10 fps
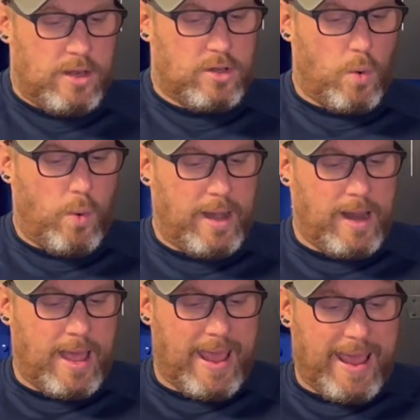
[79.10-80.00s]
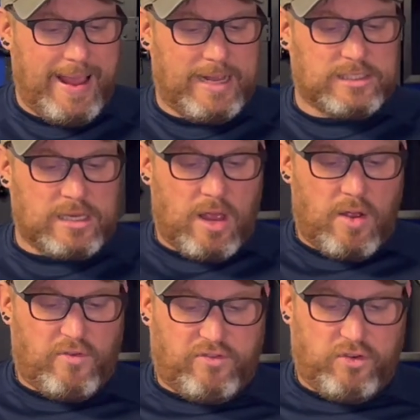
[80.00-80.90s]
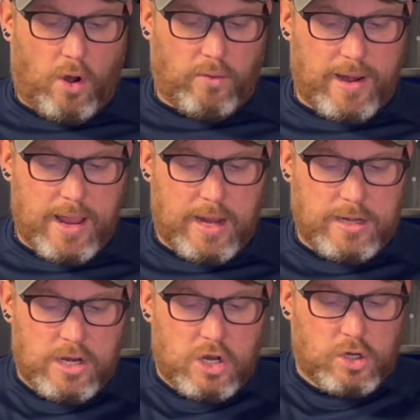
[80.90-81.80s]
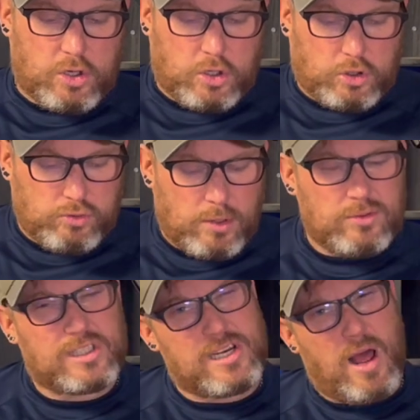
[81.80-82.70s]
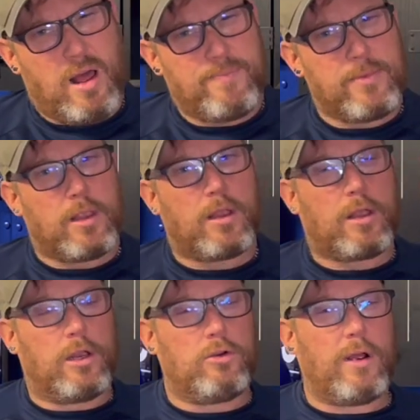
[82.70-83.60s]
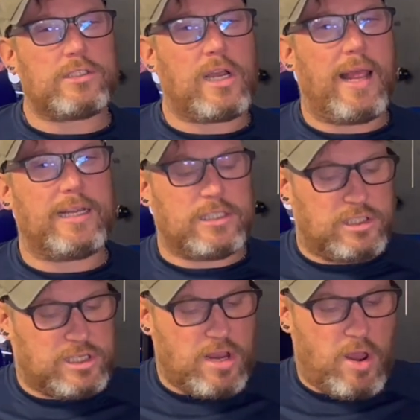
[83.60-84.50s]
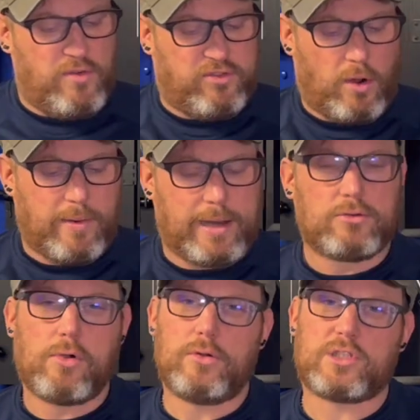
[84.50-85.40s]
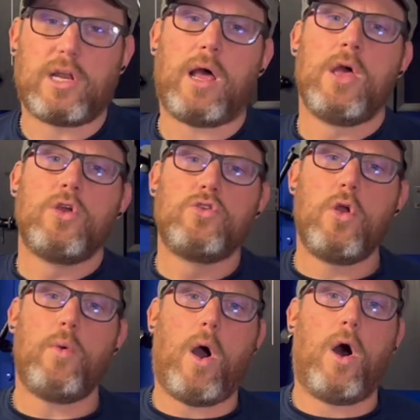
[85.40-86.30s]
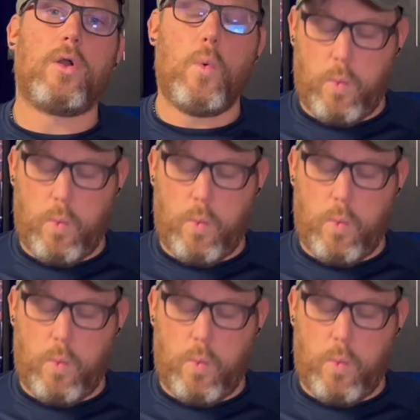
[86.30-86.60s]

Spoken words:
The winner is Florian Grutzner. Congratulations to you, Florian Grutzner. You are the